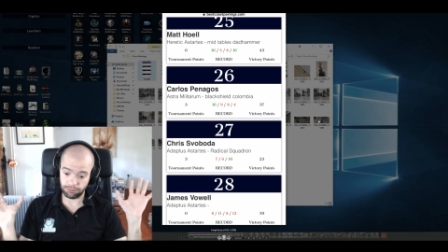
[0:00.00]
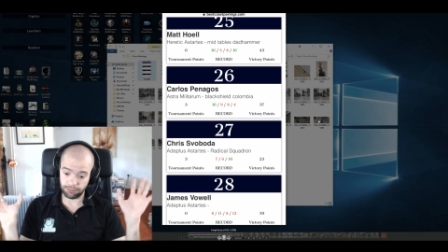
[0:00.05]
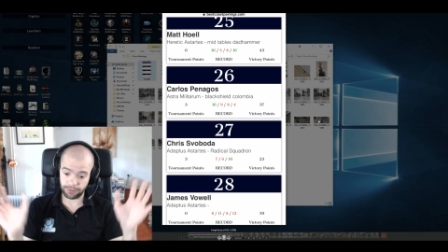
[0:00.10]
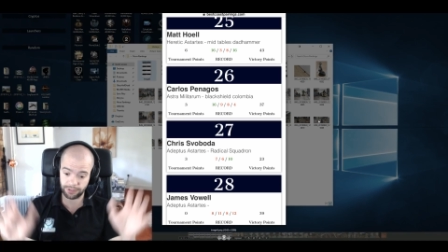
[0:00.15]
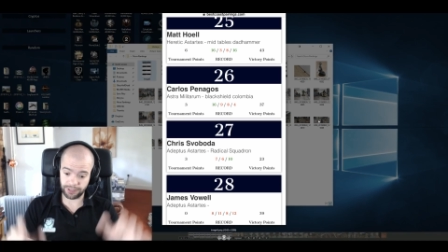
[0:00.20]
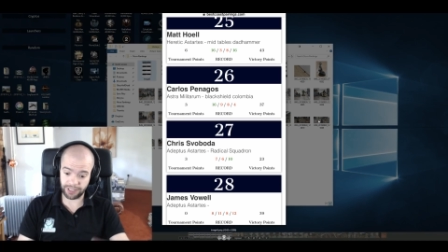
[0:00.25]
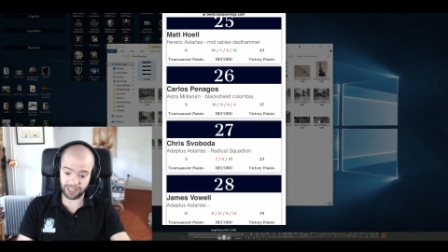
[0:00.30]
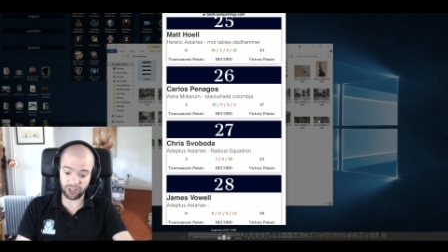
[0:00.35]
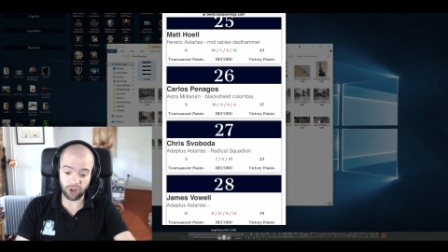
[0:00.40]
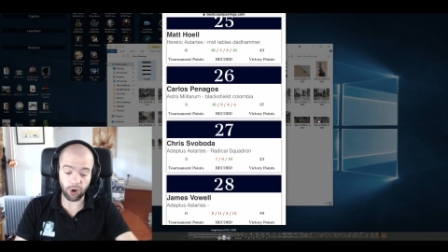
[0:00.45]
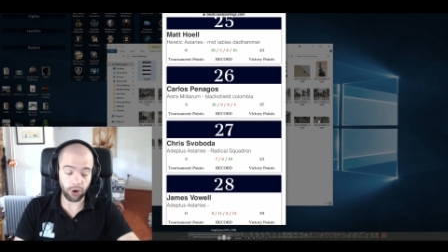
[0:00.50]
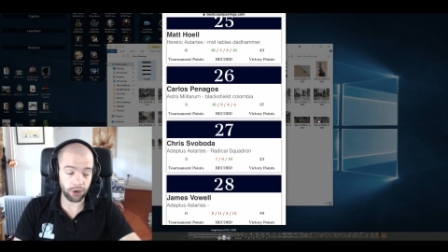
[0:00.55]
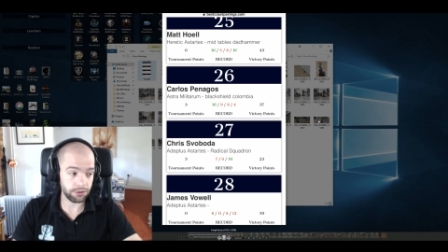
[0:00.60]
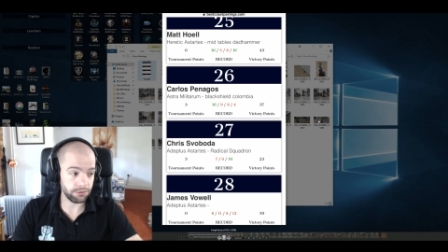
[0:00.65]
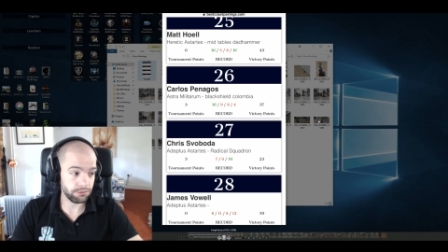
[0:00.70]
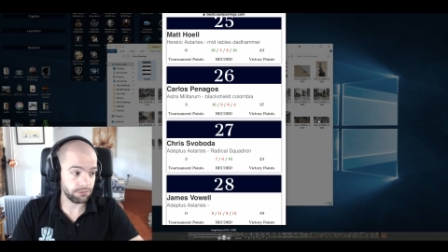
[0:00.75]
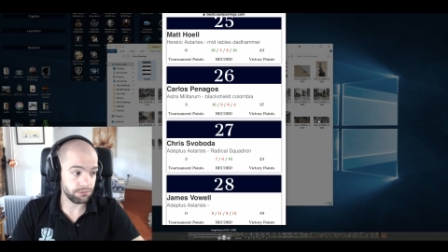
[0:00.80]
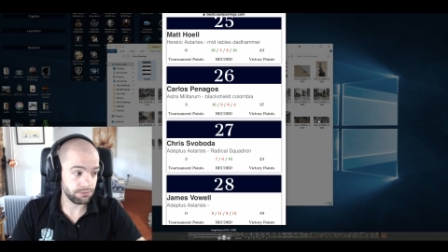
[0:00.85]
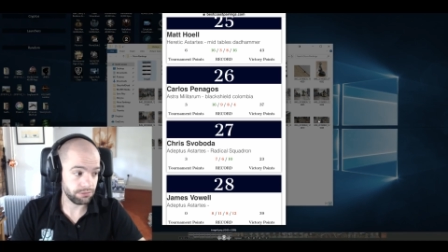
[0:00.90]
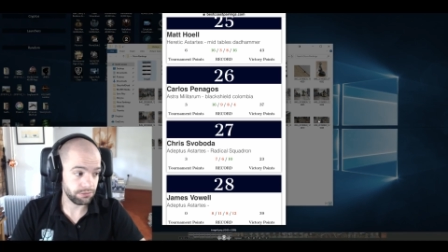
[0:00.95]
And they're not.
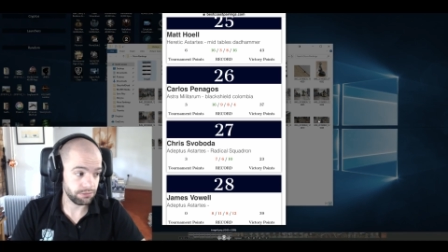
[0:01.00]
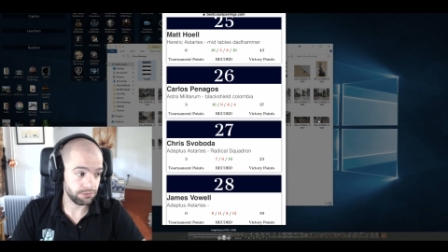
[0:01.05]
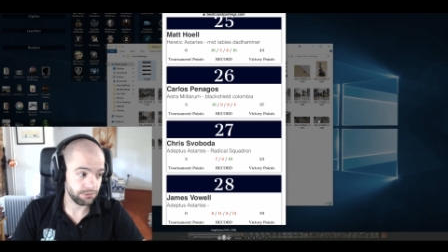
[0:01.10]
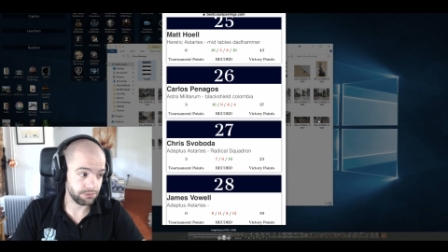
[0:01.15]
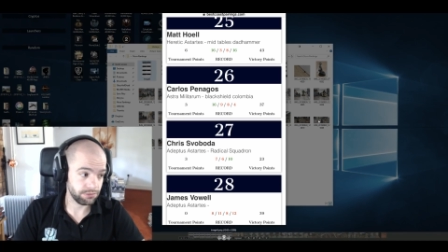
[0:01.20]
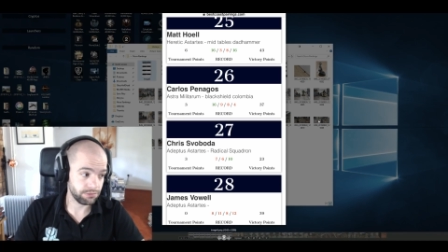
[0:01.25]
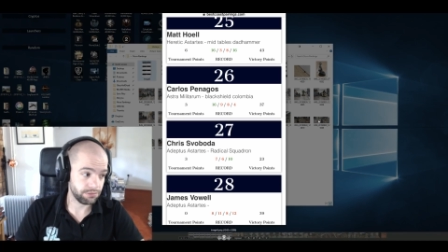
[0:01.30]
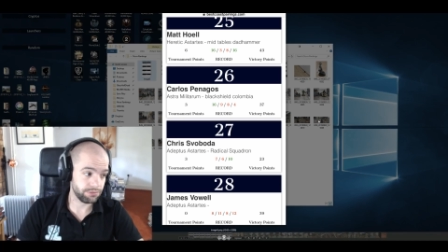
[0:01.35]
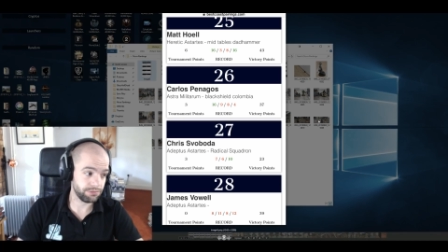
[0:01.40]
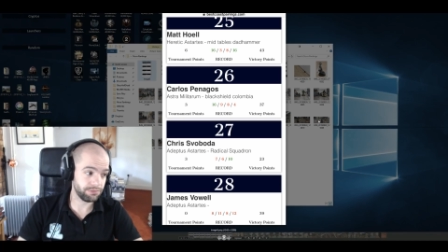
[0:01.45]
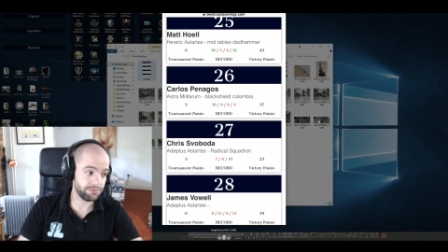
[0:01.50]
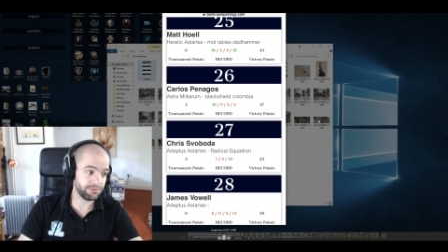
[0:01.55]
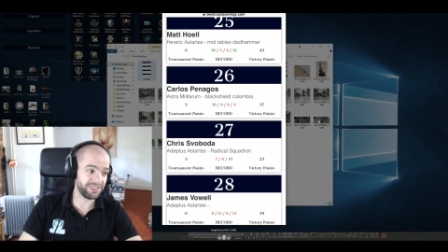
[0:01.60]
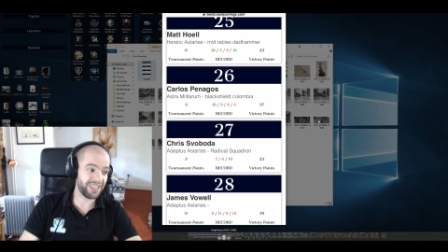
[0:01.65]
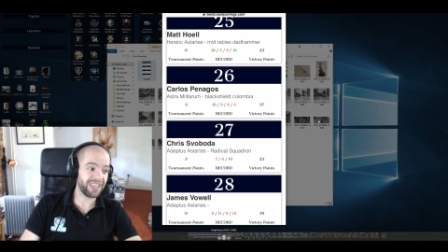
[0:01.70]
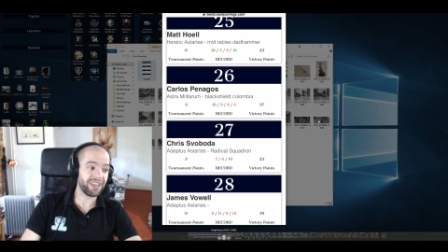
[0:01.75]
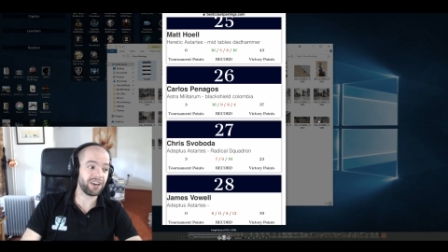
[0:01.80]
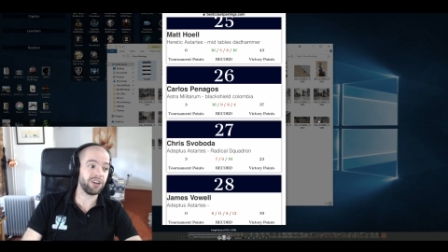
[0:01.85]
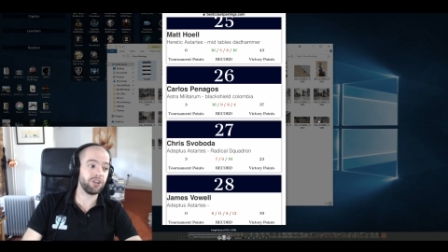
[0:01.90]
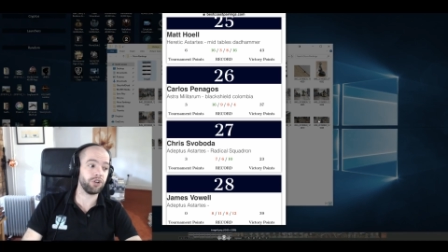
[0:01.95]

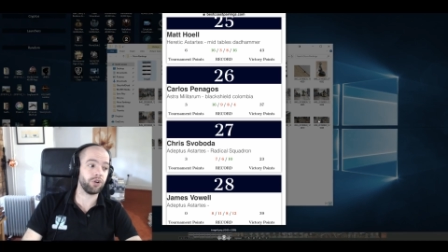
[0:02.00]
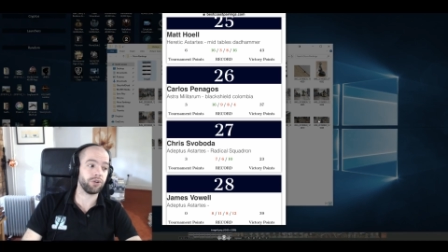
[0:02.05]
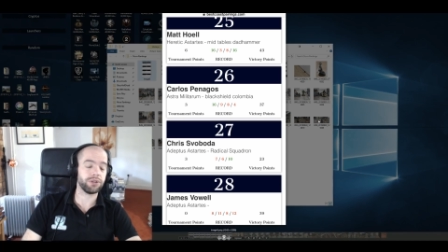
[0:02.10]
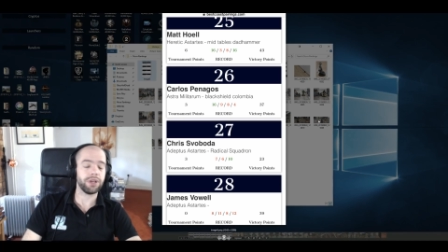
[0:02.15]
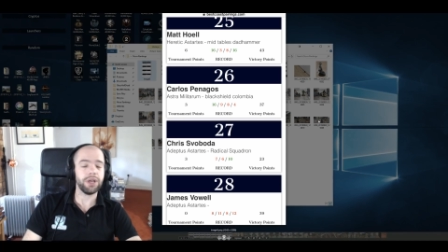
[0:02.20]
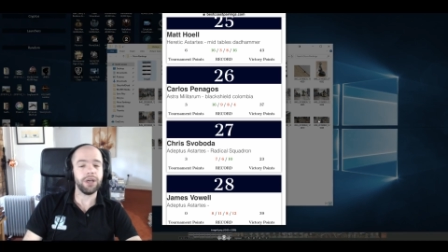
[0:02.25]
They are not.